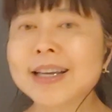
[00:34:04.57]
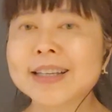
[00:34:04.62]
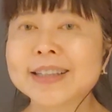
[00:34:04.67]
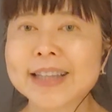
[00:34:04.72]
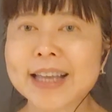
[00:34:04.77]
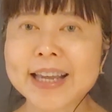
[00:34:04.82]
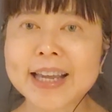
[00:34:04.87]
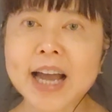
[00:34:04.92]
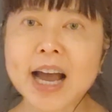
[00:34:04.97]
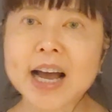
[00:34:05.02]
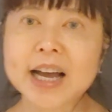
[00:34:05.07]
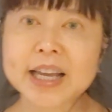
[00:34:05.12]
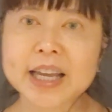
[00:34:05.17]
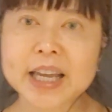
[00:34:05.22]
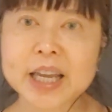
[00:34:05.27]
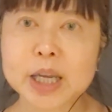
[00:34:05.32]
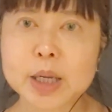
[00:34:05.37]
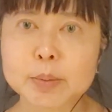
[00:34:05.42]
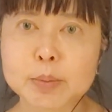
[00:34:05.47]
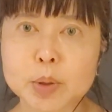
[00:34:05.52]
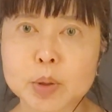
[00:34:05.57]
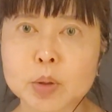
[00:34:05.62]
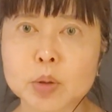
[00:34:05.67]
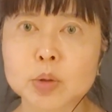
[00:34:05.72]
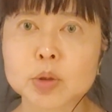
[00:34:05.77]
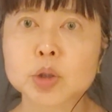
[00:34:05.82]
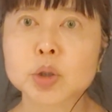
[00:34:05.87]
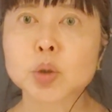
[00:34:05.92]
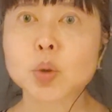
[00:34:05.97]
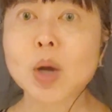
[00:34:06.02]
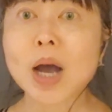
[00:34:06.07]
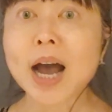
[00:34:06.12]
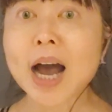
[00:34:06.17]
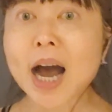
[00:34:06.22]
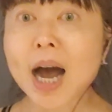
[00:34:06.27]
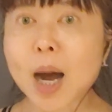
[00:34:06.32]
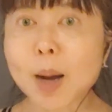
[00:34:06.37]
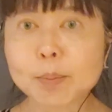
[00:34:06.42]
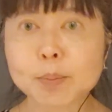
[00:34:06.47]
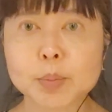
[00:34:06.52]
they are able to
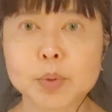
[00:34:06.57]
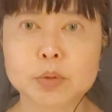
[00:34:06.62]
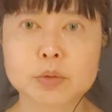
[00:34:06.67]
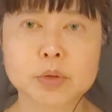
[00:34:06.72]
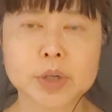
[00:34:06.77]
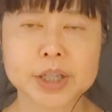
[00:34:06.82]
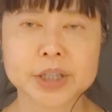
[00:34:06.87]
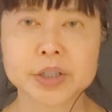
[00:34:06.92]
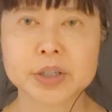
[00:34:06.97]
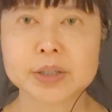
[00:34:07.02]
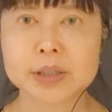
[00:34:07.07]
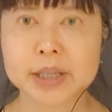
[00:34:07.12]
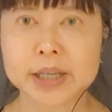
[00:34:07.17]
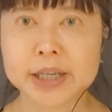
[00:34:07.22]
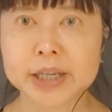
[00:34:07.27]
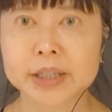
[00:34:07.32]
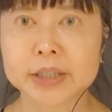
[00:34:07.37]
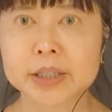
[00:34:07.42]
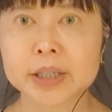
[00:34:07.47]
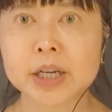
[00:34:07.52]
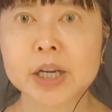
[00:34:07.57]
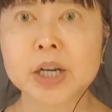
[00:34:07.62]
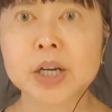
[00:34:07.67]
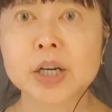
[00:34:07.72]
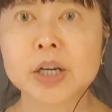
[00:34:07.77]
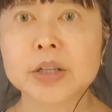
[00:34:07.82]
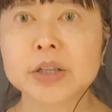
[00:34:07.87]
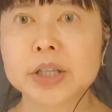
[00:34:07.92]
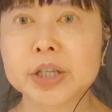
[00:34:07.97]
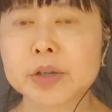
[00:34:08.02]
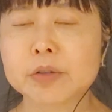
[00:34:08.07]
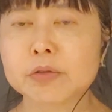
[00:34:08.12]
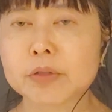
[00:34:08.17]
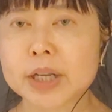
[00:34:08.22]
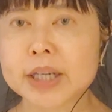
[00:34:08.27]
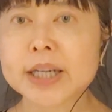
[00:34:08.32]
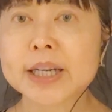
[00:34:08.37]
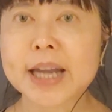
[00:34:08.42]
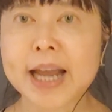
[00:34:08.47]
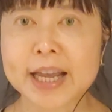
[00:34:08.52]
upregulate the
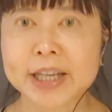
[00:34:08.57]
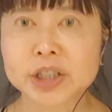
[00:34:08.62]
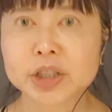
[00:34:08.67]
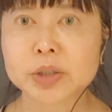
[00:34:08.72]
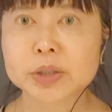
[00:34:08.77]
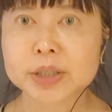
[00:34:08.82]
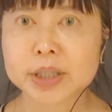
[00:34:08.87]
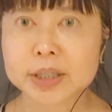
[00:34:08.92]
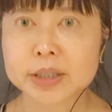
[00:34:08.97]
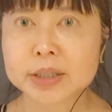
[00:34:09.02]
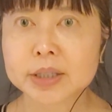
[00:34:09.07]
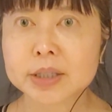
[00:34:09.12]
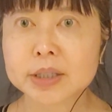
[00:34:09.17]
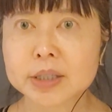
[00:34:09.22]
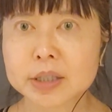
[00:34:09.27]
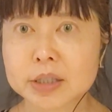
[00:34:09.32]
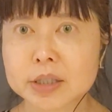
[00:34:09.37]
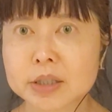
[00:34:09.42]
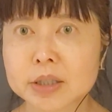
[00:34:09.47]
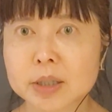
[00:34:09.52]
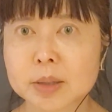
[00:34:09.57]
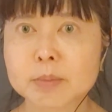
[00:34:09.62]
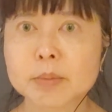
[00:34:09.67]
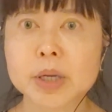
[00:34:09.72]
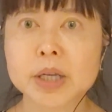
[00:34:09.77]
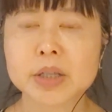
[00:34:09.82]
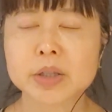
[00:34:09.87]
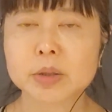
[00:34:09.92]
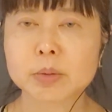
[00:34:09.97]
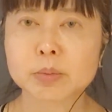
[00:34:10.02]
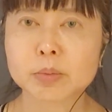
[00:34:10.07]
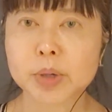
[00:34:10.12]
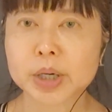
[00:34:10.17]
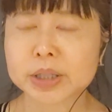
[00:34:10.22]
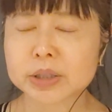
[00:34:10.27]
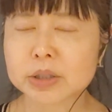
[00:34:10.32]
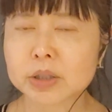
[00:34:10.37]
renin-angiotensin system in the brain.